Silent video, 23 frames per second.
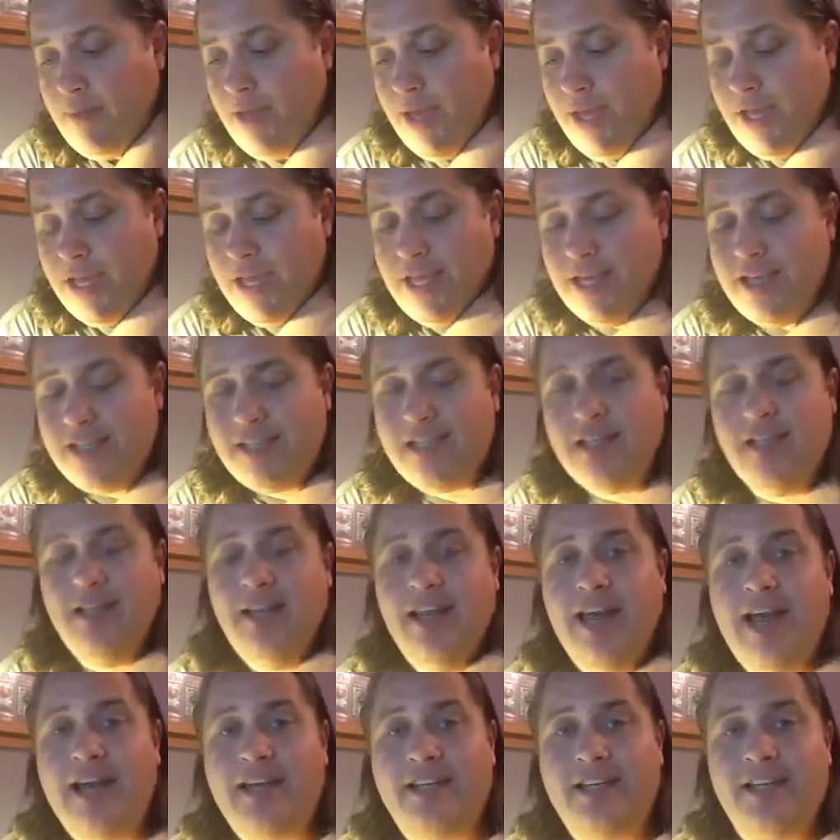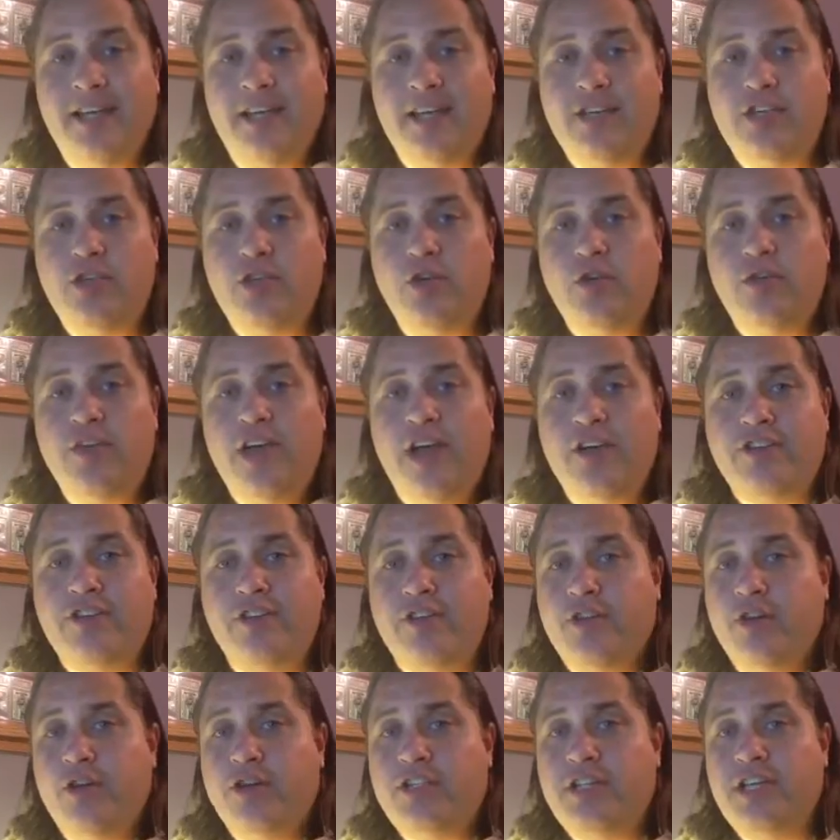He is collecting
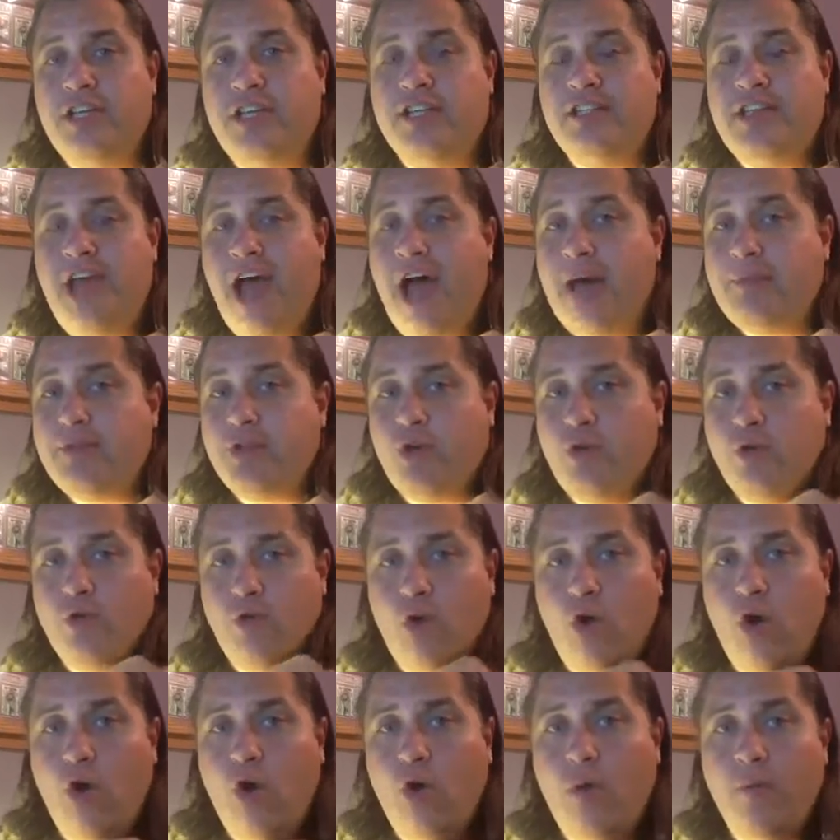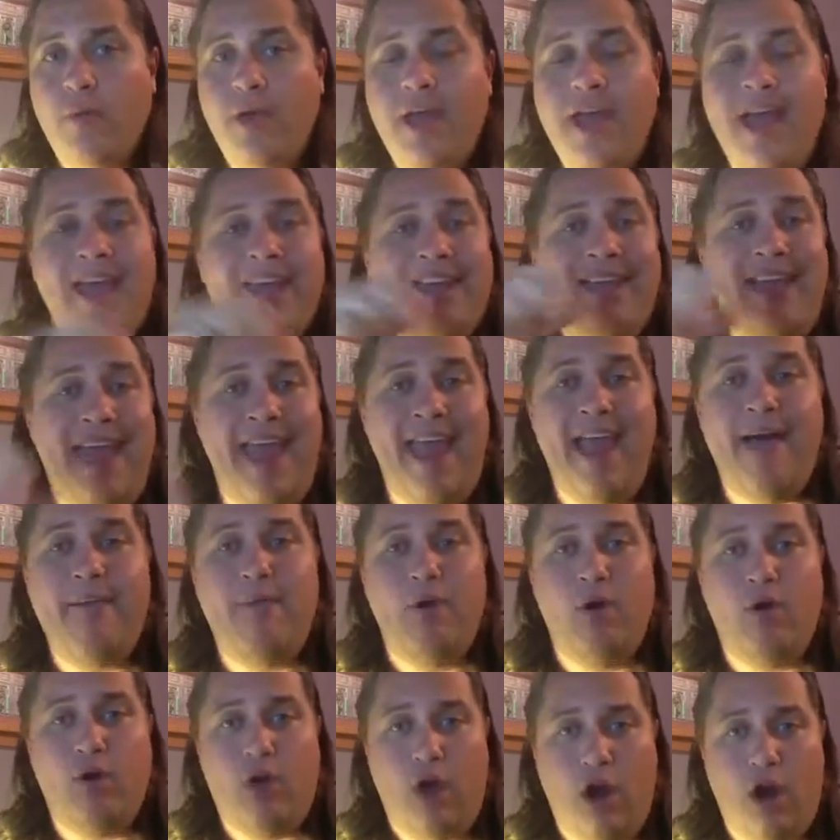2013 Topps Chrome
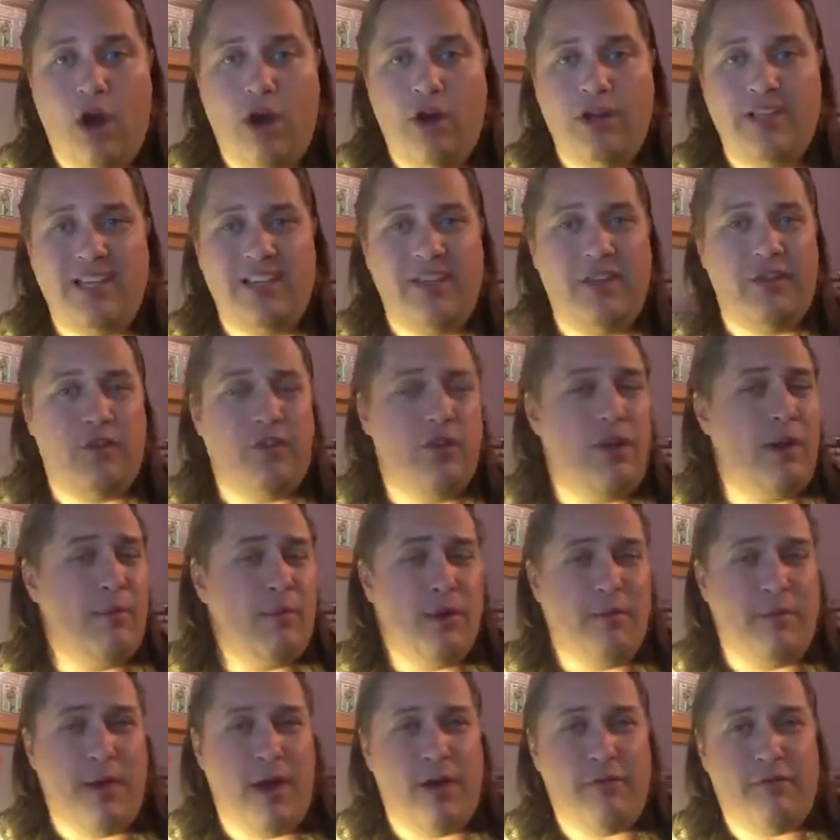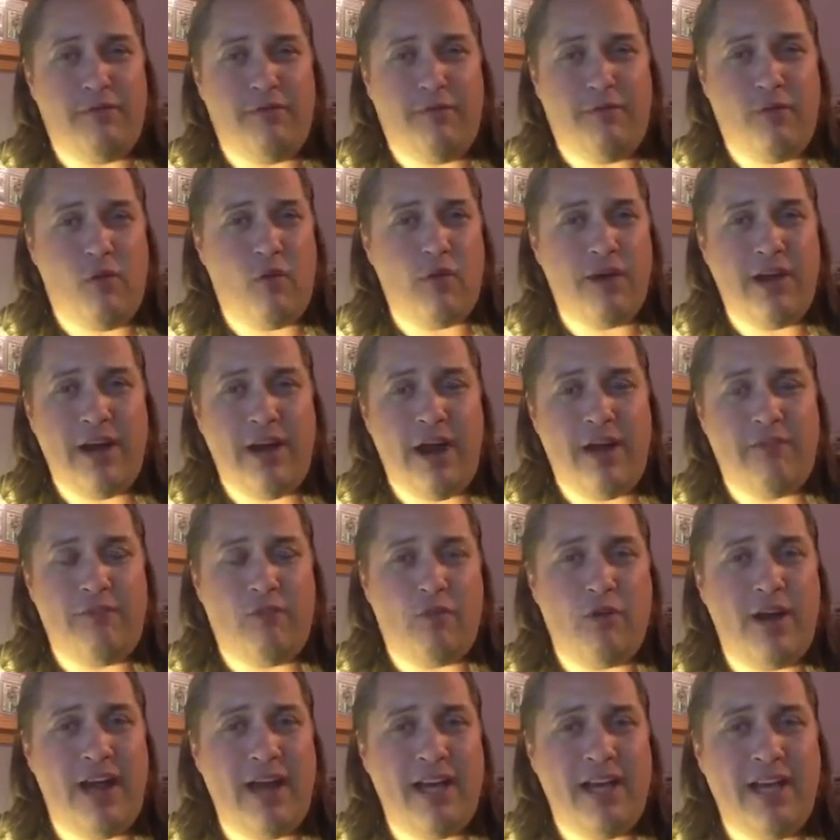camo cards. I think they're numbered about
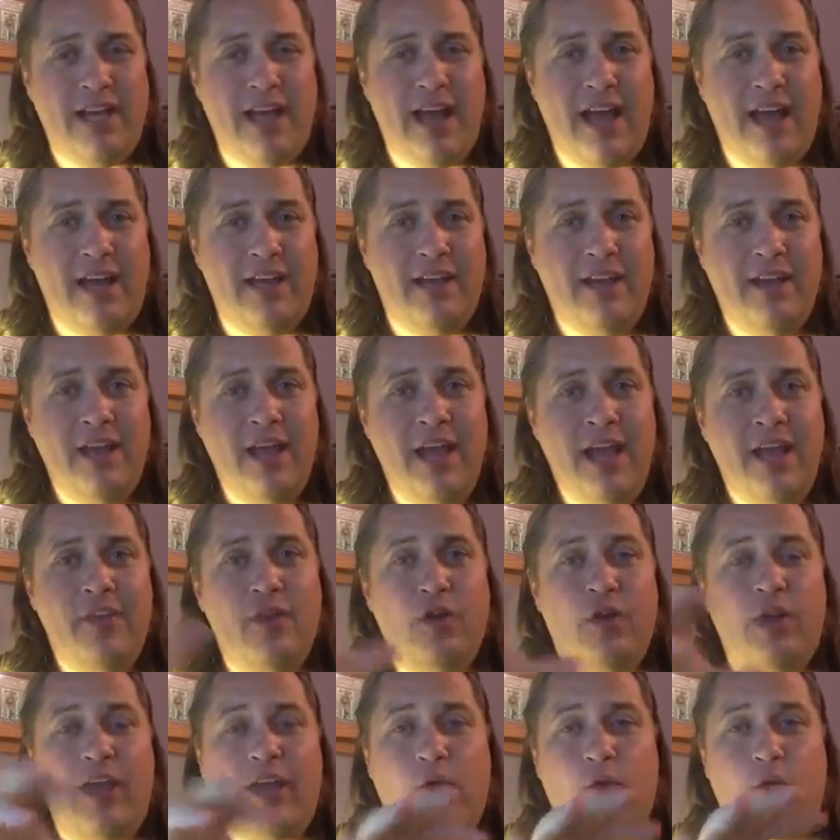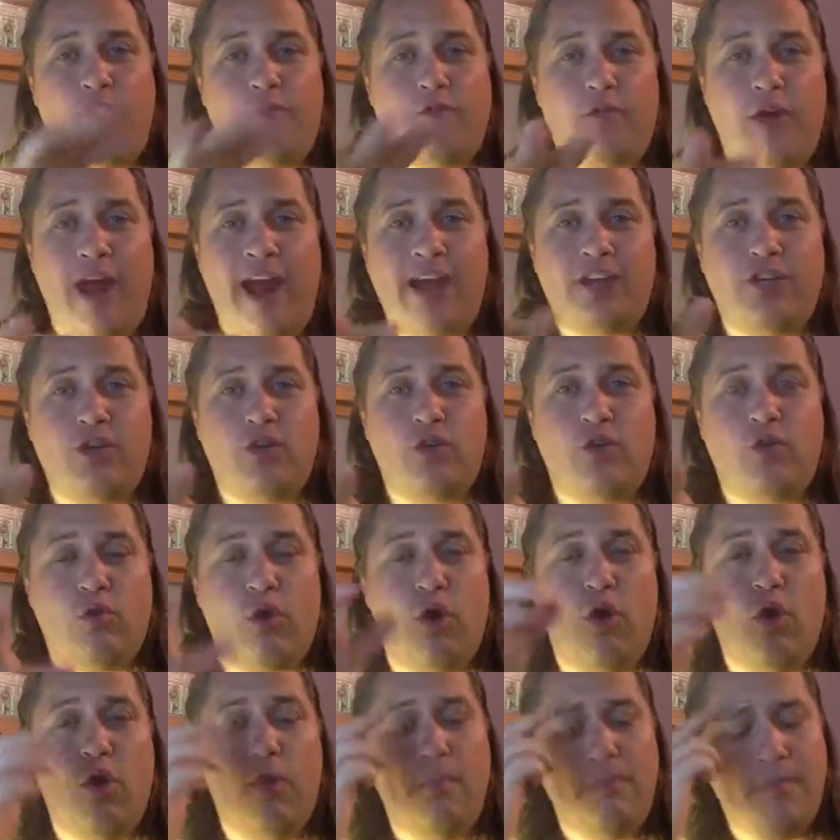$4.99. They're like a refractor
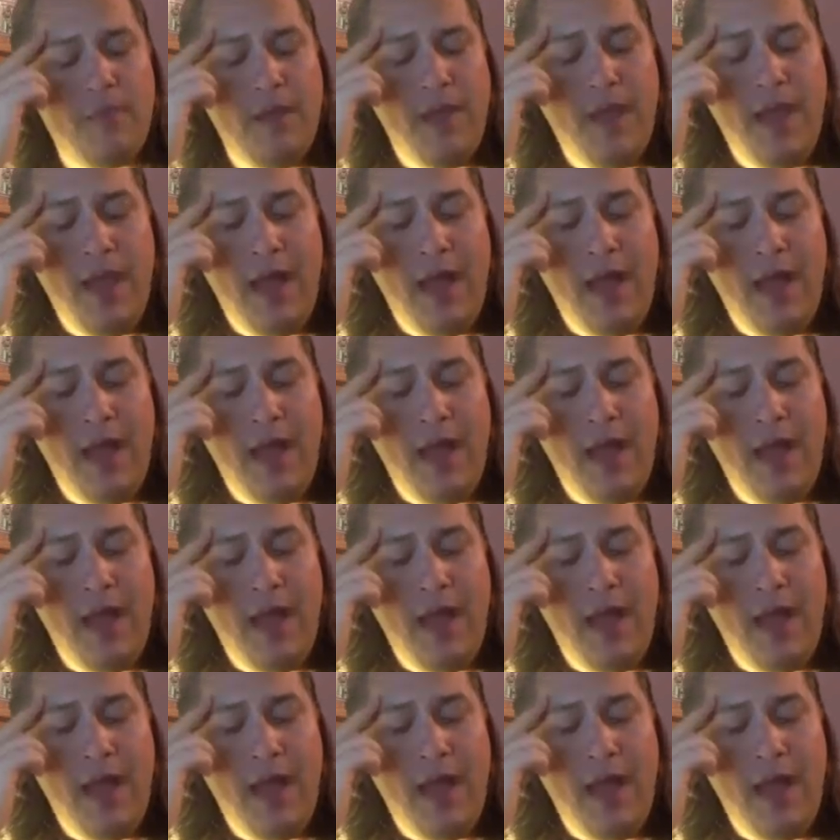chrome.